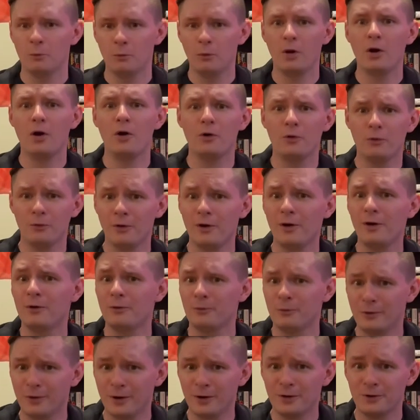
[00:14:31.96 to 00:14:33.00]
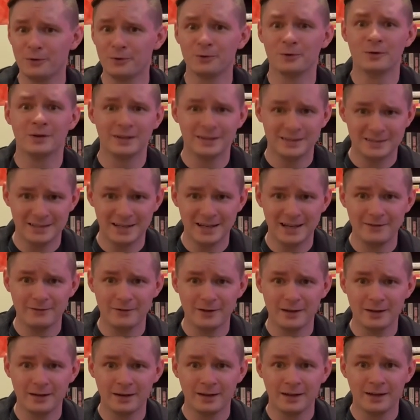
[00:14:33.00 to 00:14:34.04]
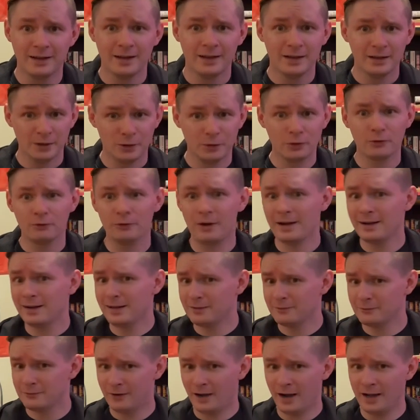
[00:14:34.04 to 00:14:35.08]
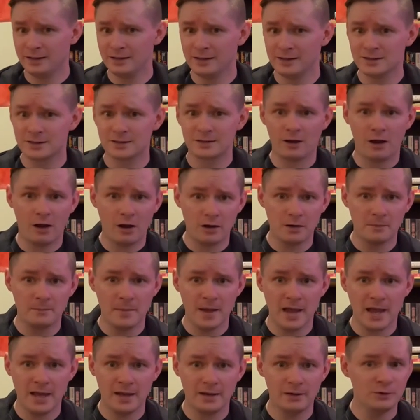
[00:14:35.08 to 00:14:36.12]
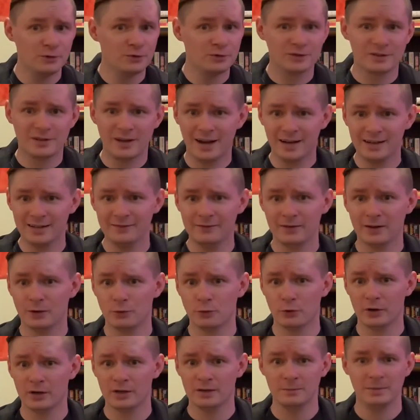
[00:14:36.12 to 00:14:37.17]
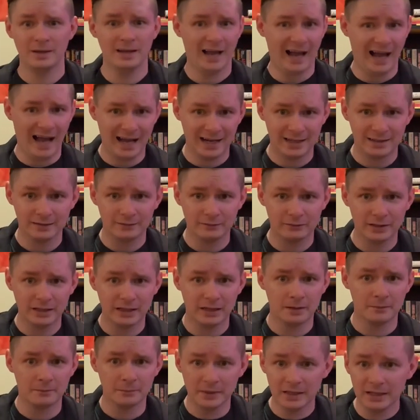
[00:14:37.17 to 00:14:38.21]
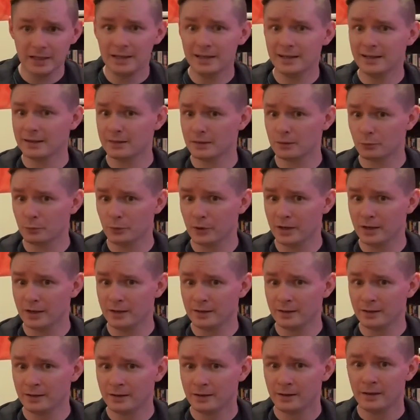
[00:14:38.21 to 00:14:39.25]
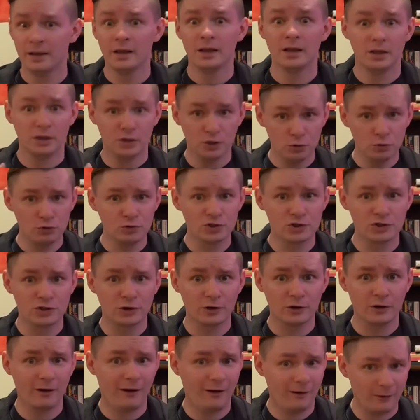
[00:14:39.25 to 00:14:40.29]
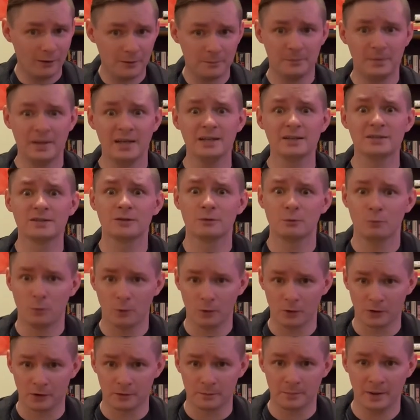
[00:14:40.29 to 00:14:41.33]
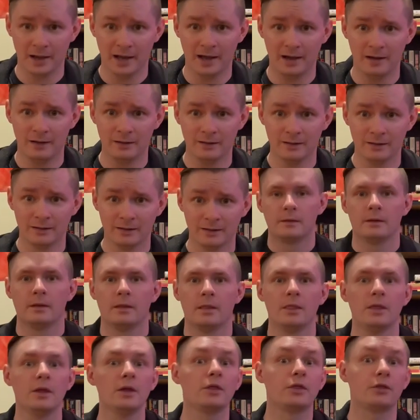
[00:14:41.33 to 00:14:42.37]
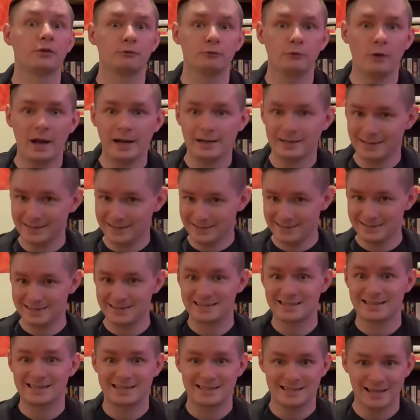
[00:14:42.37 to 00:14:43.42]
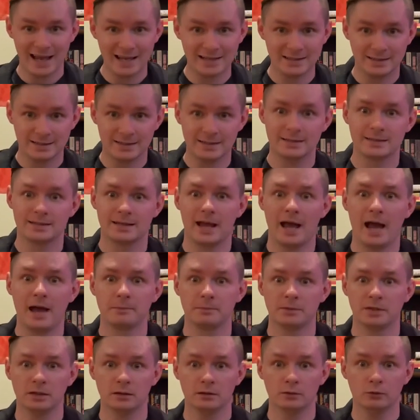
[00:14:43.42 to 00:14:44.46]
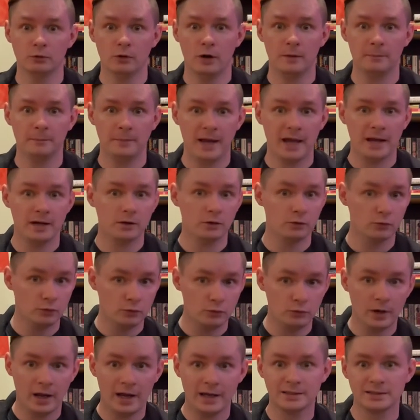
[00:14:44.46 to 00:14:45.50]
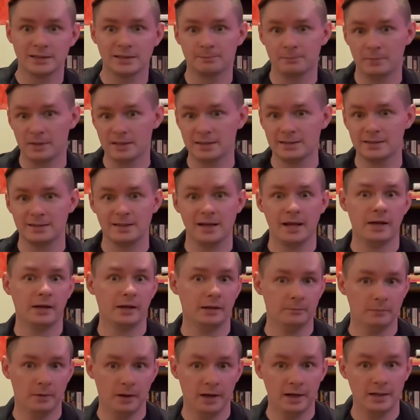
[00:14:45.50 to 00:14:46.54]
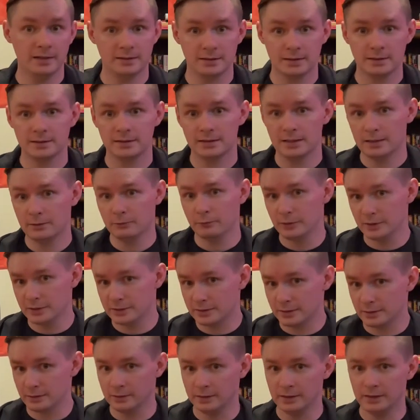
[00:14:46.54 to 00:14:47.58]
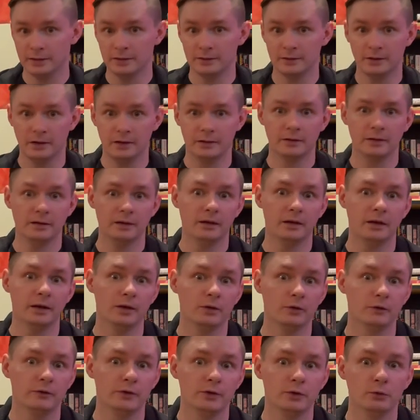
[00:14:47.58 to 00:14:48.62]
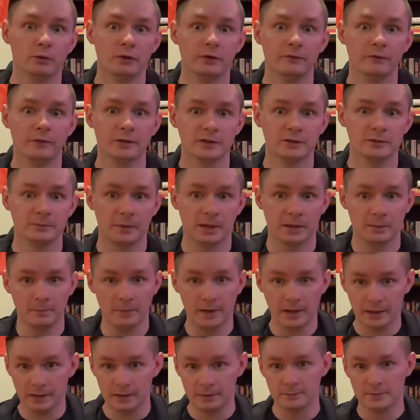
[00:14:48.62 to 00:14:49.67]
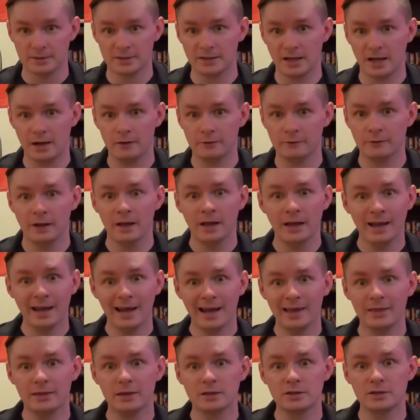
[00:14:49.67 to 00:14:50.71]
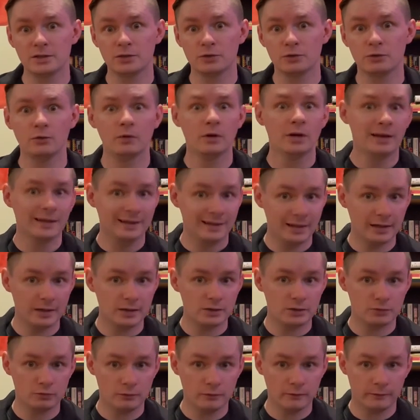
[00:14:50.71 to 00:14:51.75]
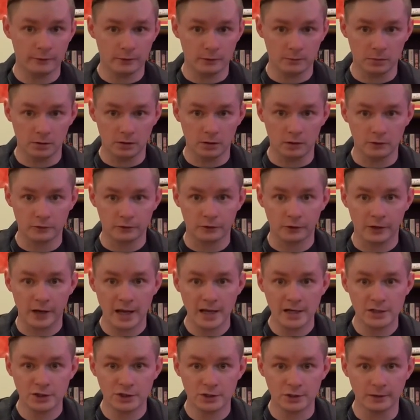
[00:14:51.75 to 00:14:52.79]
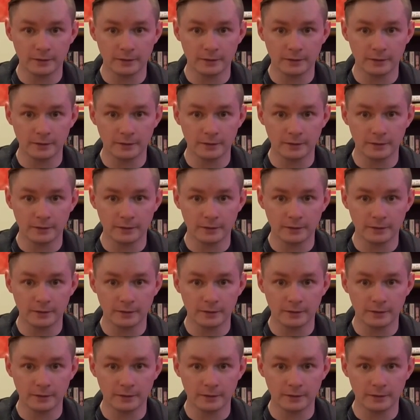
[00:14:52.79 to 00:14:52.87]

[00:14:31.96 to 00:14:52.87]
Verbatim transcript: Whoa, whoa, whoa, David. You're threatening violence on a man who's not even going to be actively competing in the ring? You sure are a piece of work, pal. The threat incenses Captain Lou Albano, who has been standing by since he recently conducted an interview with Vince McMahon himself and the two get into a verbal altercation.